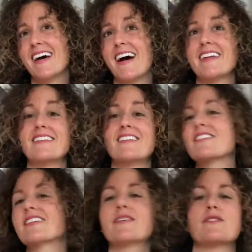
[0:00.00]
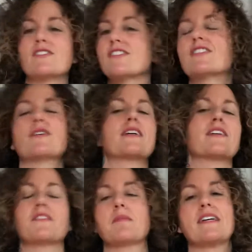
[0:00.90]
I literally was just doing it
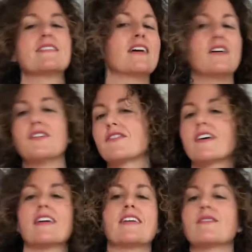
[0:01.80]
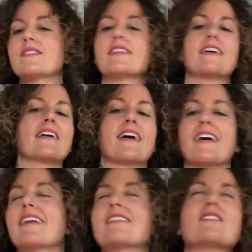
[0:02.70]
for myself. And it was like I
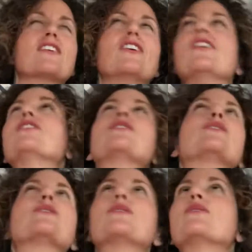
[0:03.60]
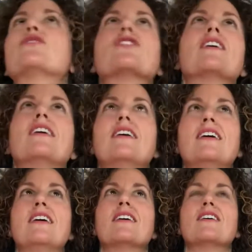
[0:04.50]
got this huge
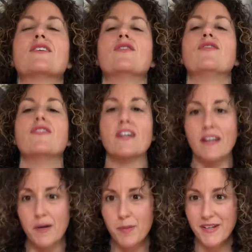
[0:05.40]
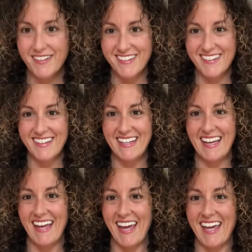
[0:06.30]
fill up.
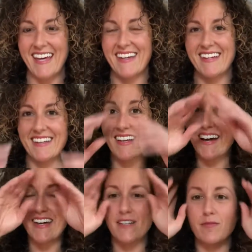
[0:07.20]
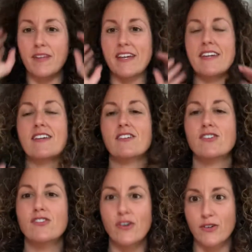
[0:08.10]
And I am like
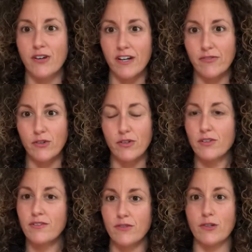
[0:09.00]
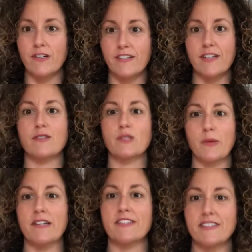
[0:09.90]
so grateful for Diosa
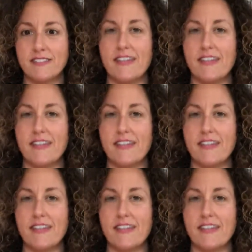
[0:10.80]
Wellness.